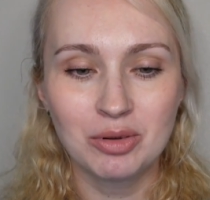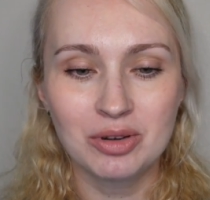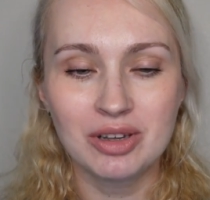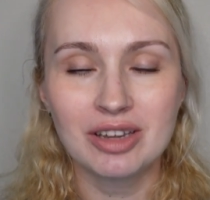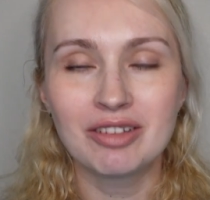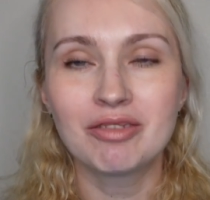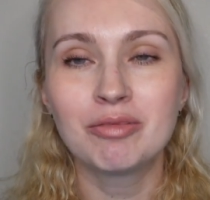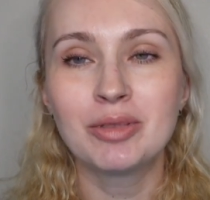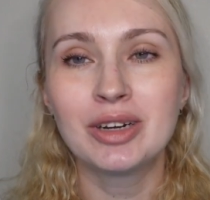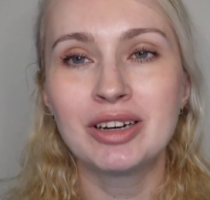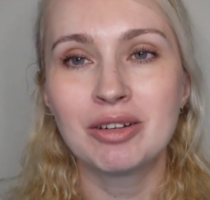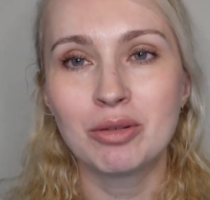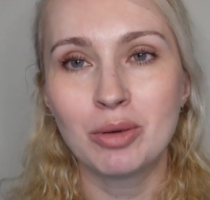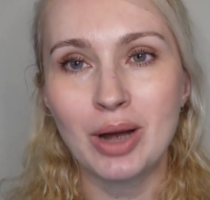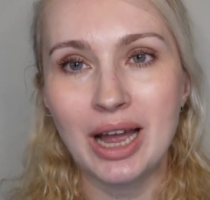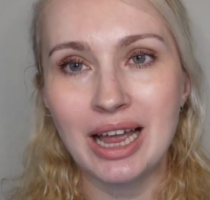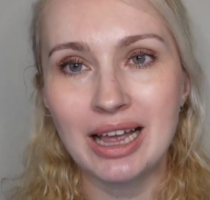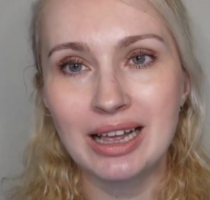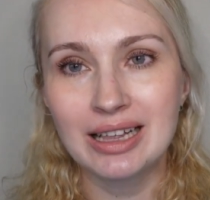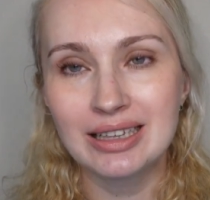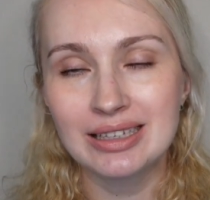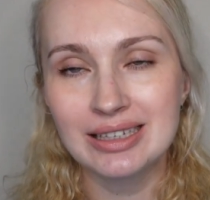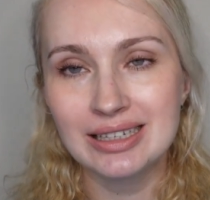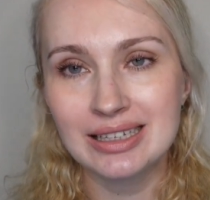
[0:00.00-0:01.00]
it's been a
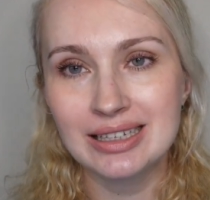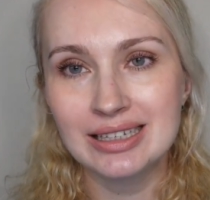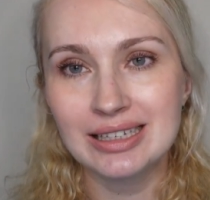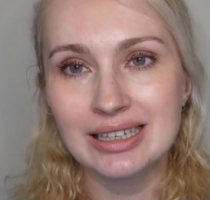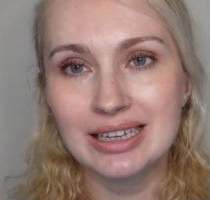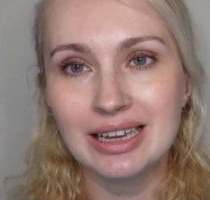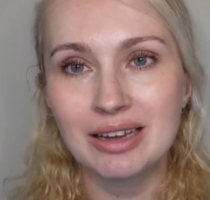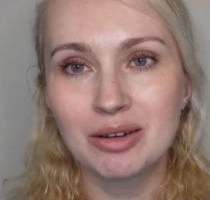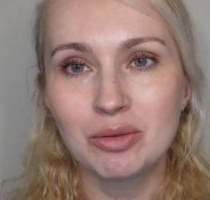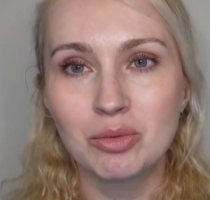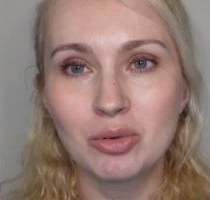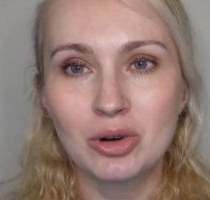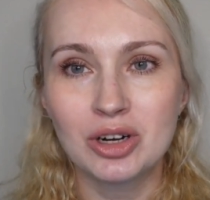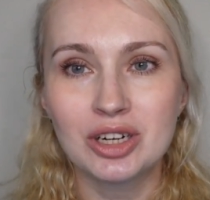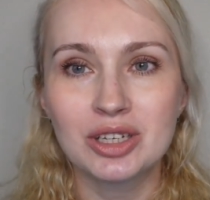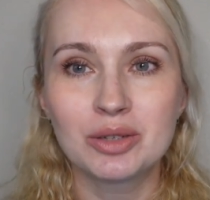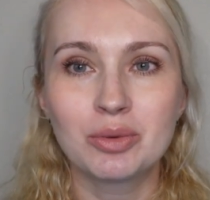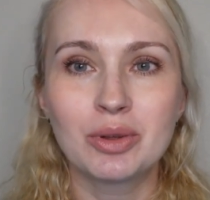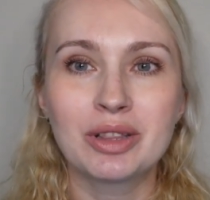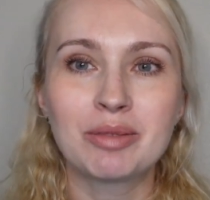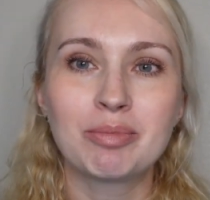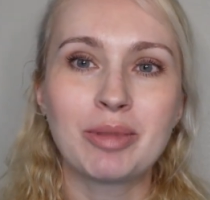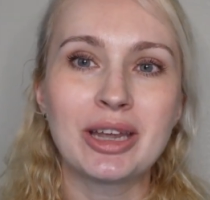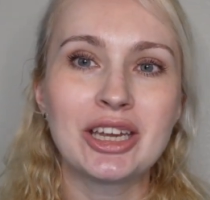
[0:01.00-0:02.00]
while since I worked
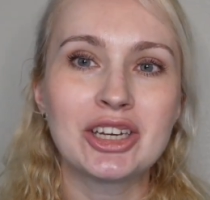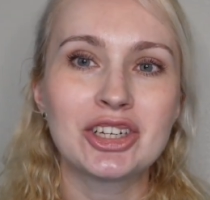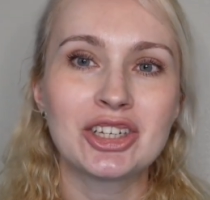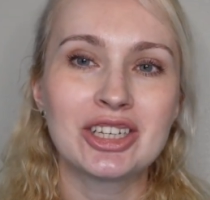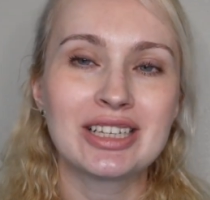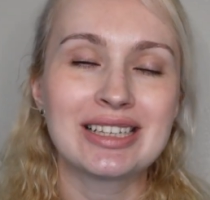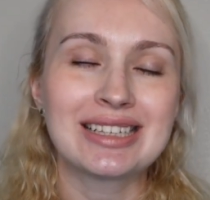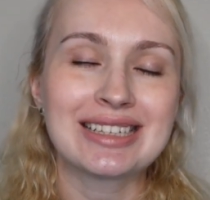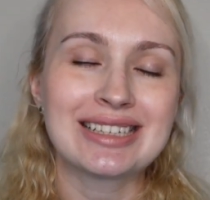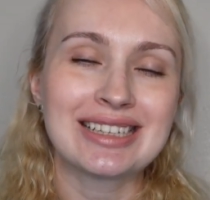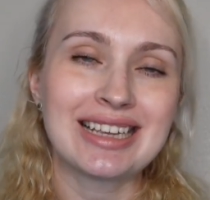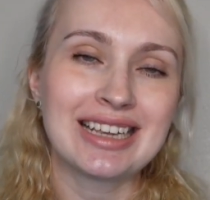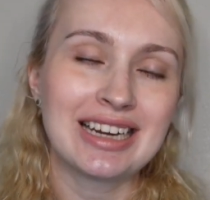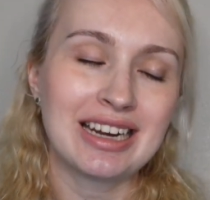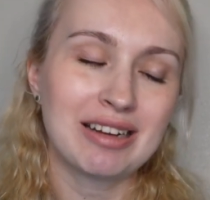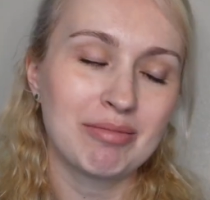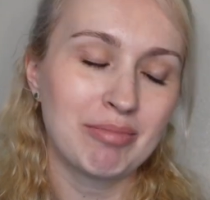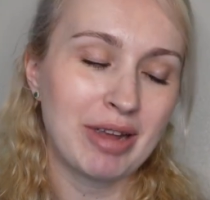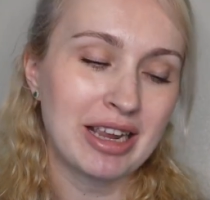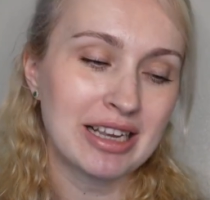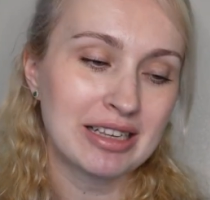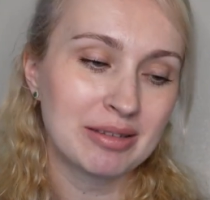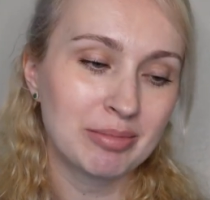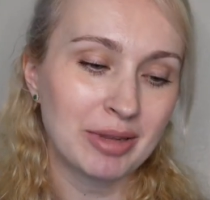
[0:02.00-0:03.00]
with patients and it
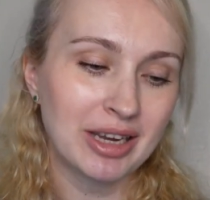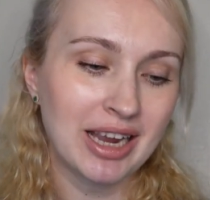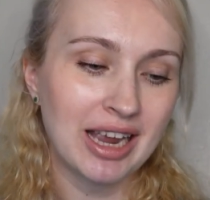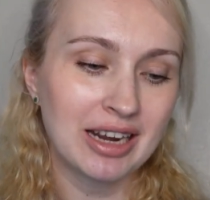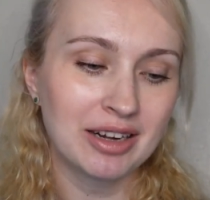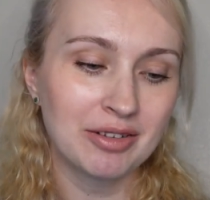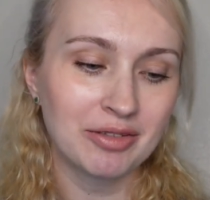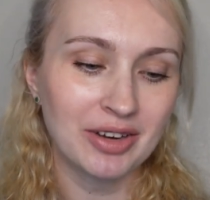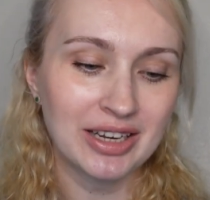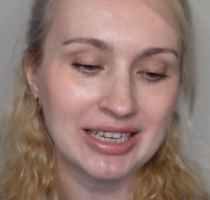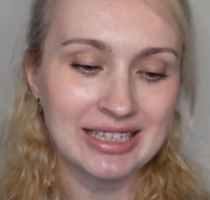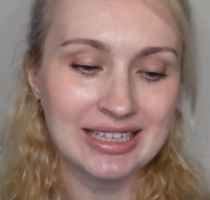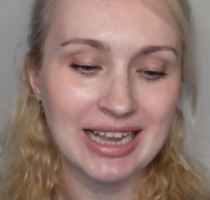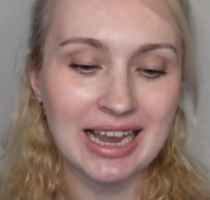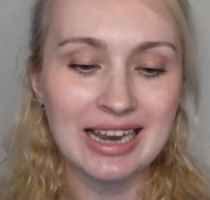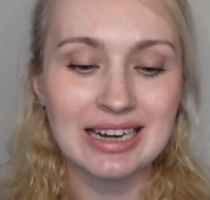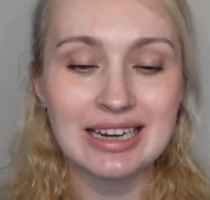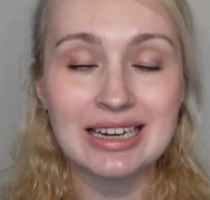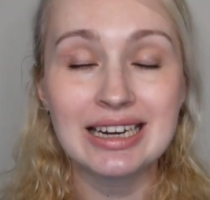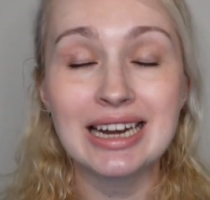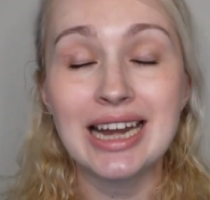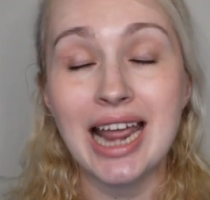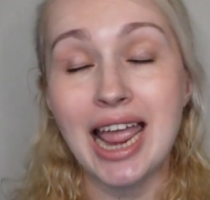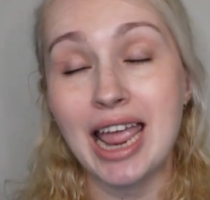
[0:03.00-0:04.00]
makes me kind of
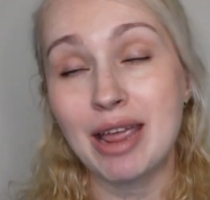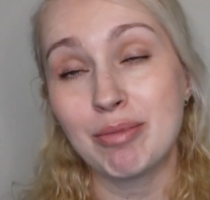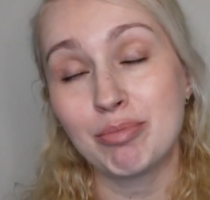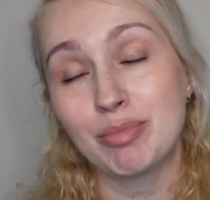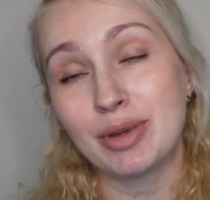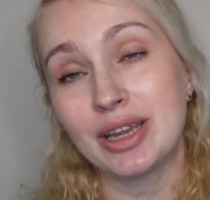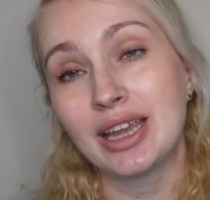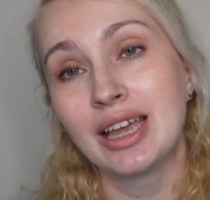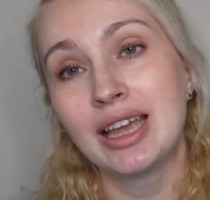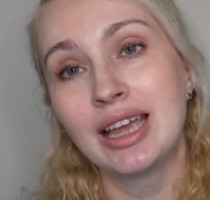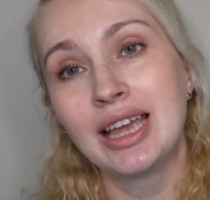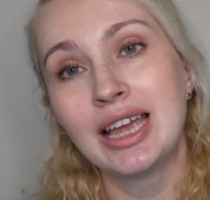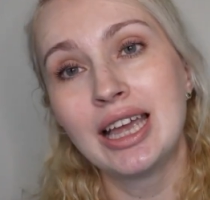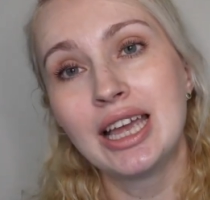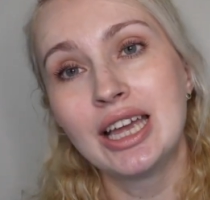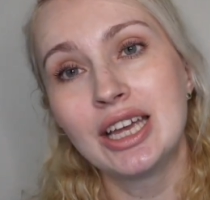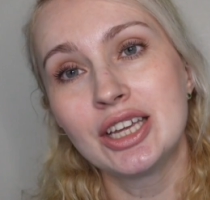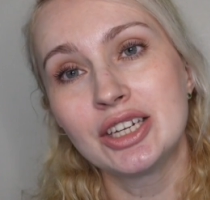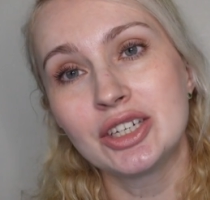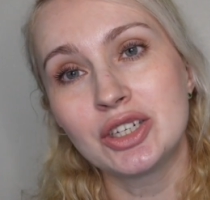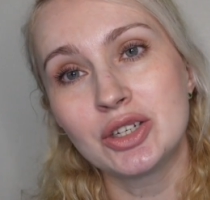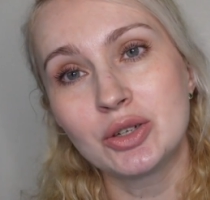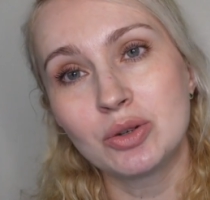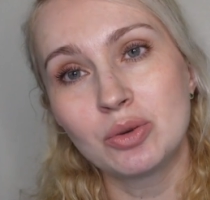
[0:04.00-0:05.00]
excited and happy
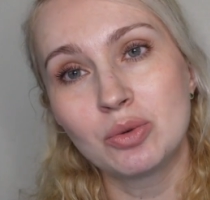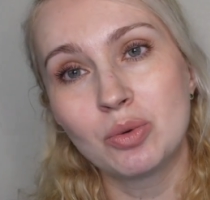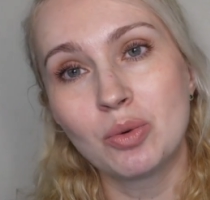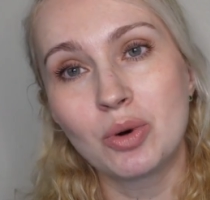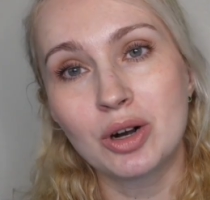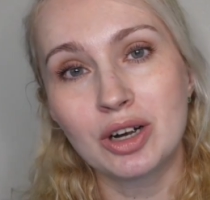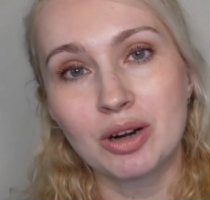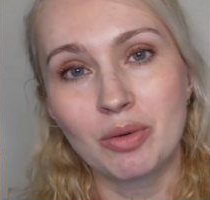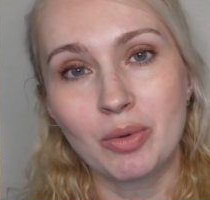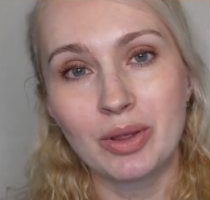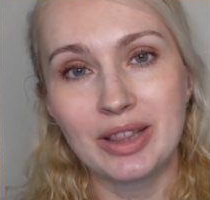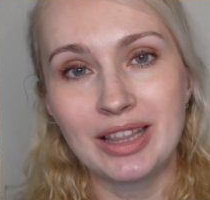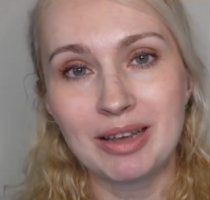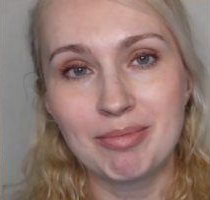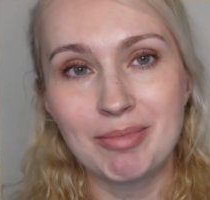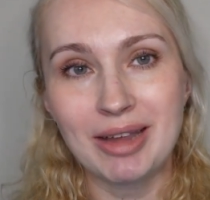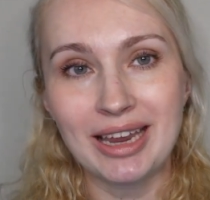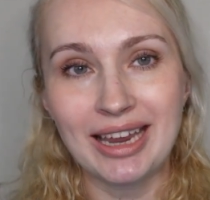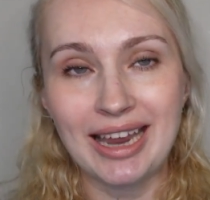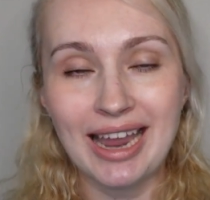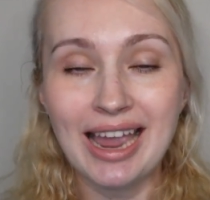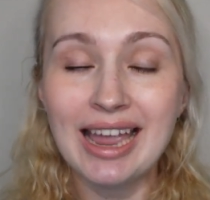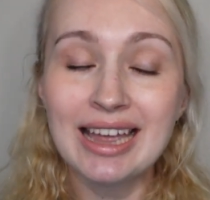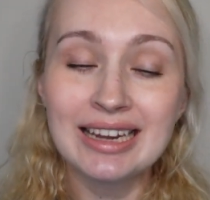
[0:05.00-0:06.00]
to work with them
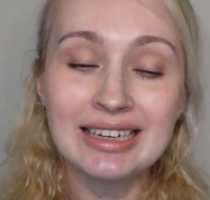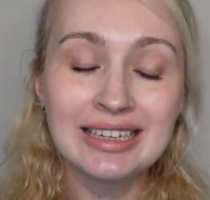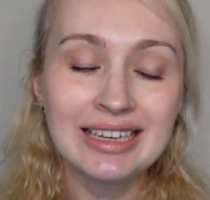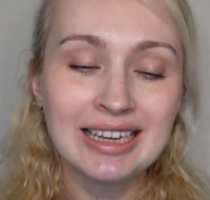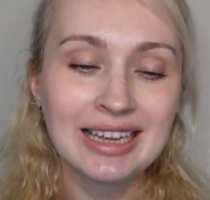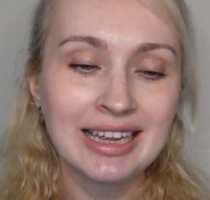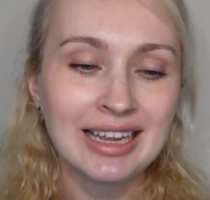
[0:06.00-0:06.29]
again